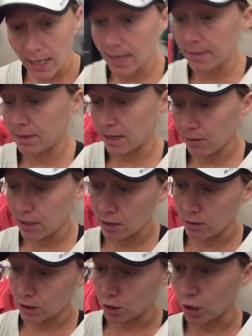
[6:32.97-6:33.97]
I am now
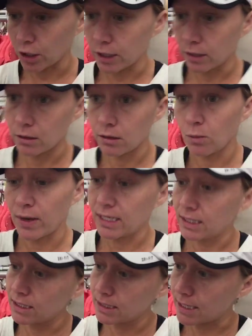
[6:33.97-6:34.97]
here at Target,
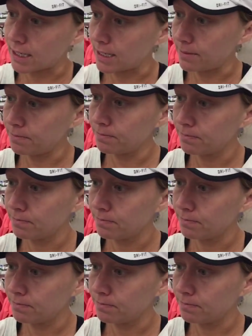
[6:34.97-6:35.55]
wasting time.